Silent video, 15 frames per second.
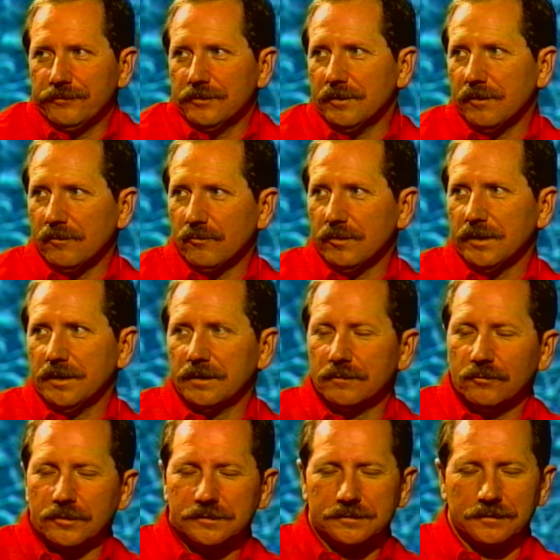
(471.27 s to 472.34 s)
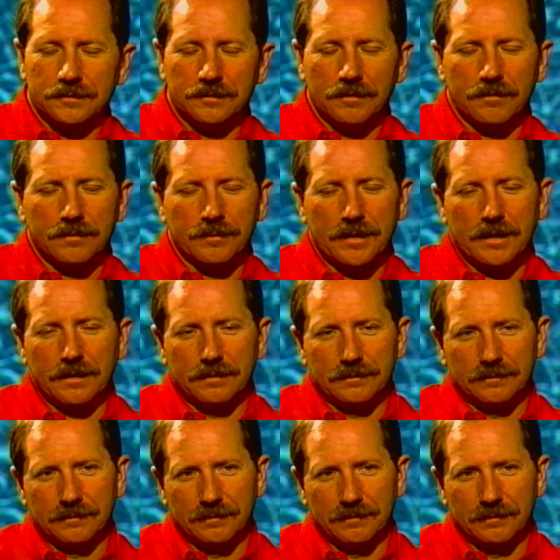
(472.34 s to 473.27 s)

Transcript: if you don't win, what's there to talk about?